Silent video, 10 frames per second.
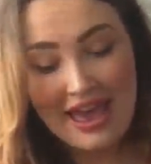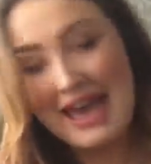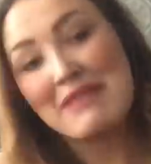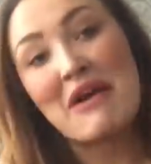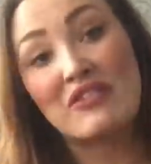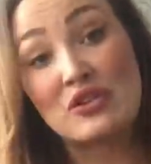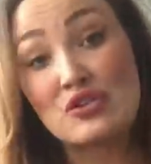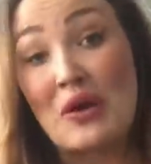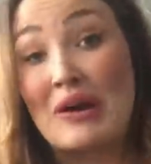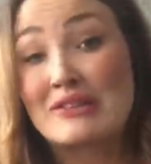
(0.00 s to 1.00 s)
and I'm having a
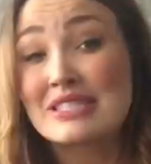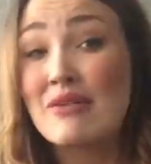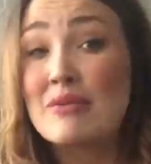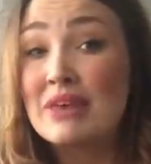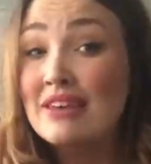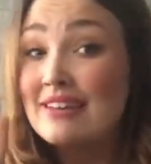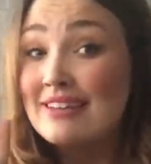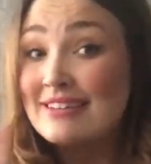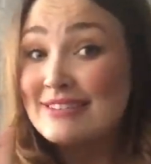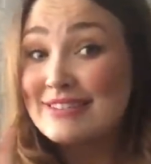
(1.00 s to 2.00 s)
try on. So I'm
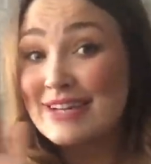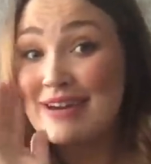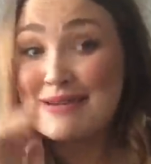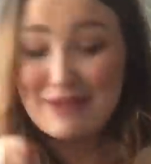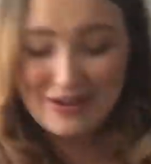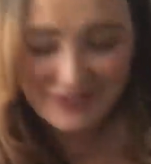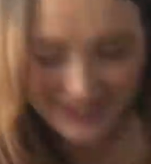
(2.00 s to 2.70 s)
so out of breath.